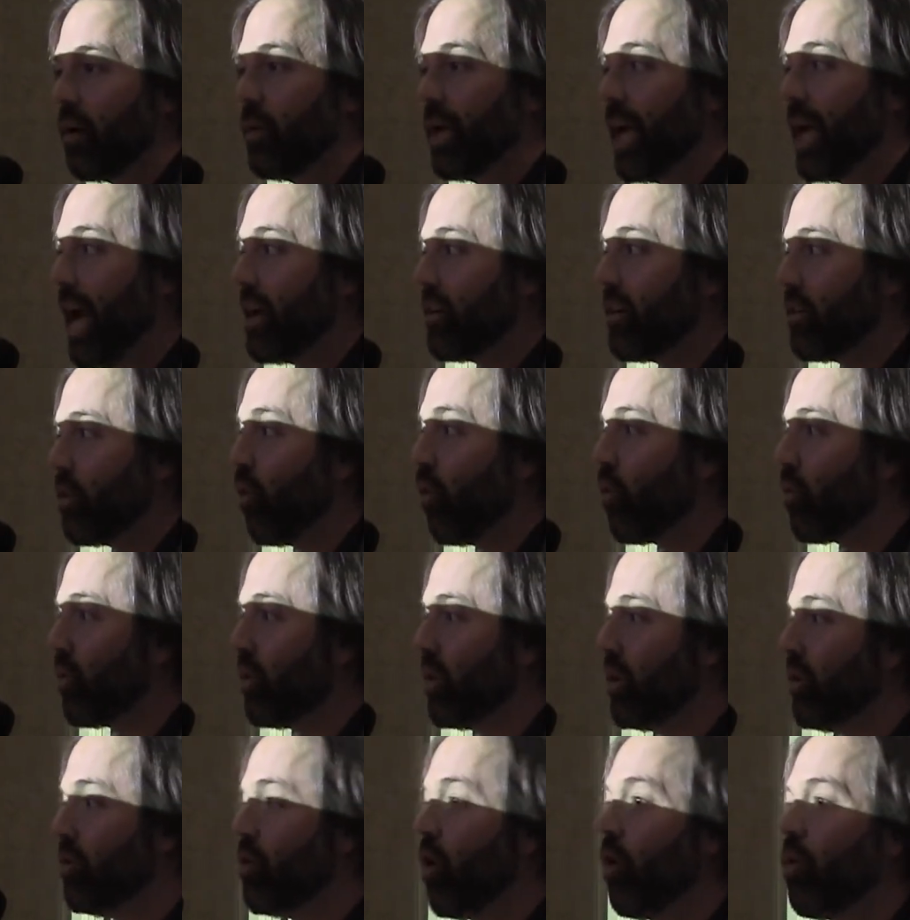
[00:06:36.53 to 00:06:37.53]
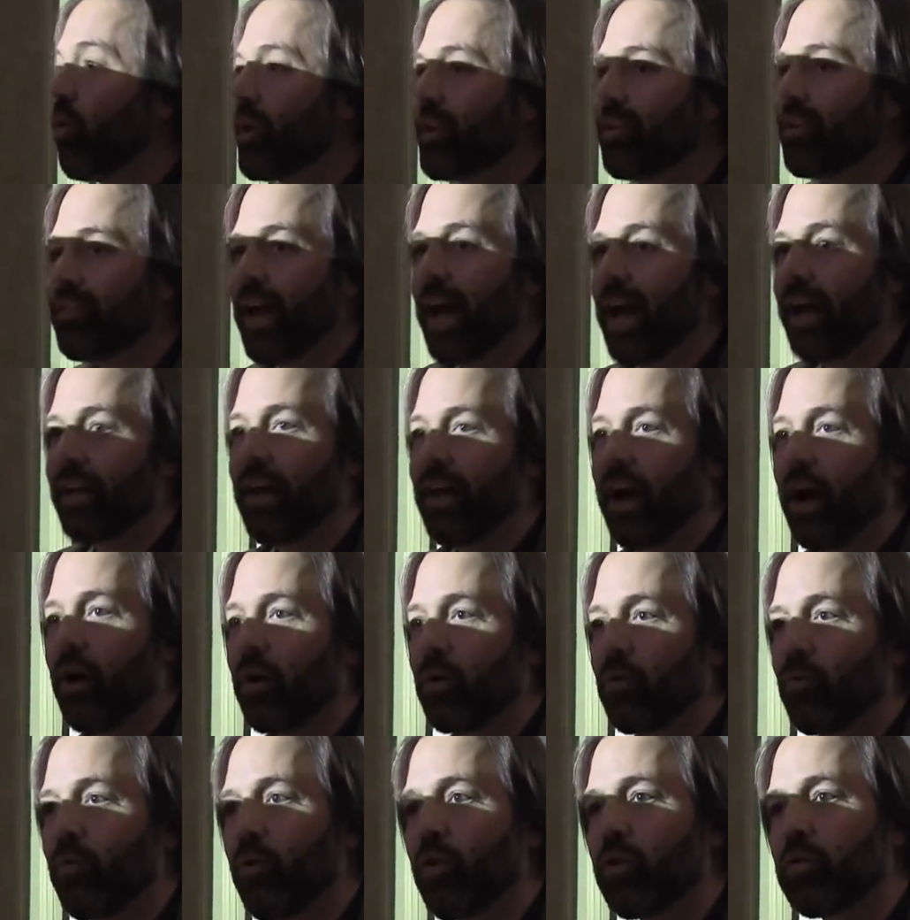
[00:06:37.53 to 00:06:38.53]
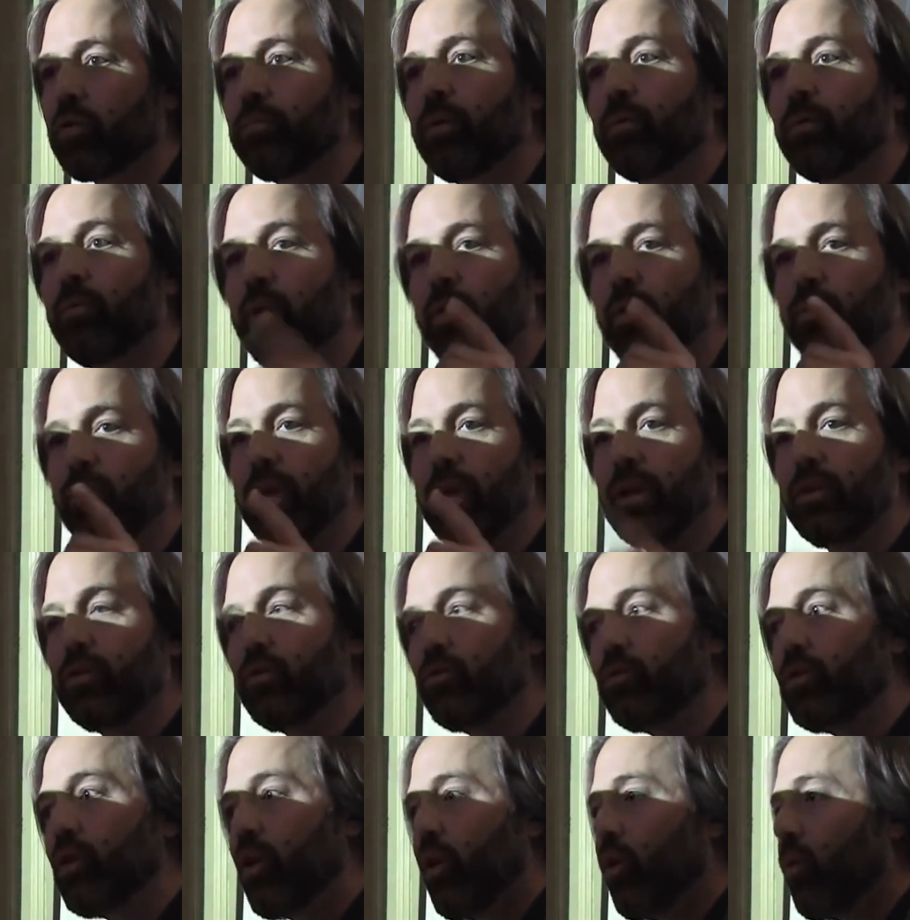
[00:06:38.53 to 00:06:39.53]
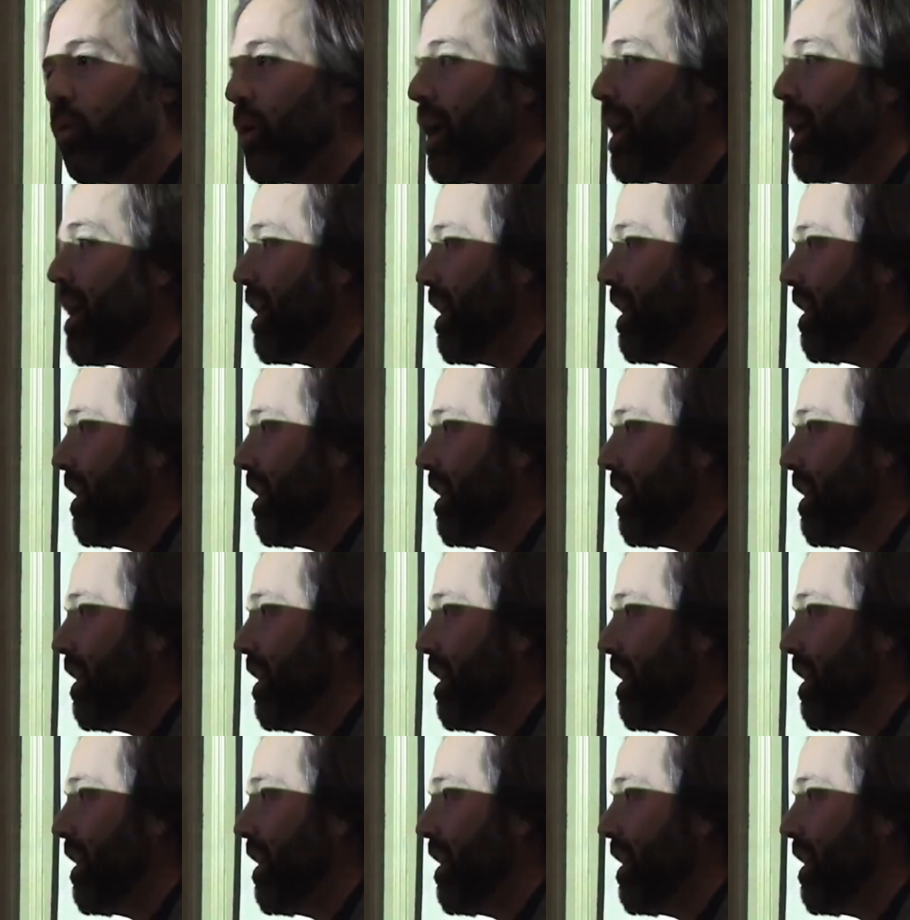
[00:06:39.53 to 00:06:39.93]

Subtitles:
We can't totally know exactly how it works, but what we do know